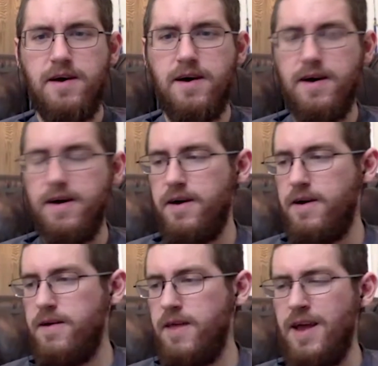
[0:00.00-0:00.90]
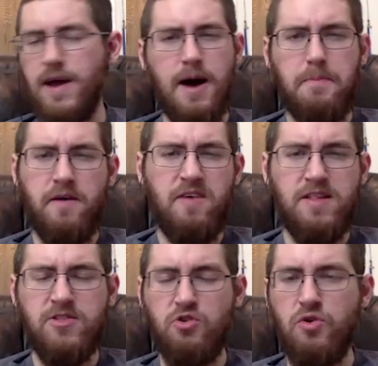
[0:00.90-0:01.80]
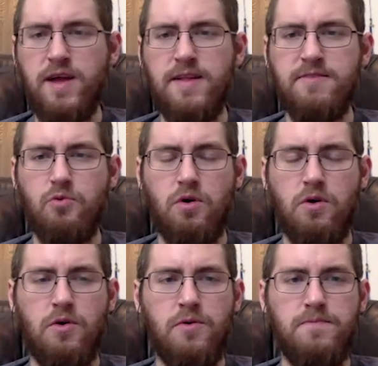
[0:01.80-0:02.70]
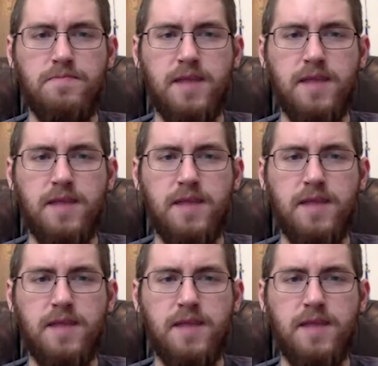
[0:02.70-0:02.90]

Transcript: Uh, and a couple of his threes were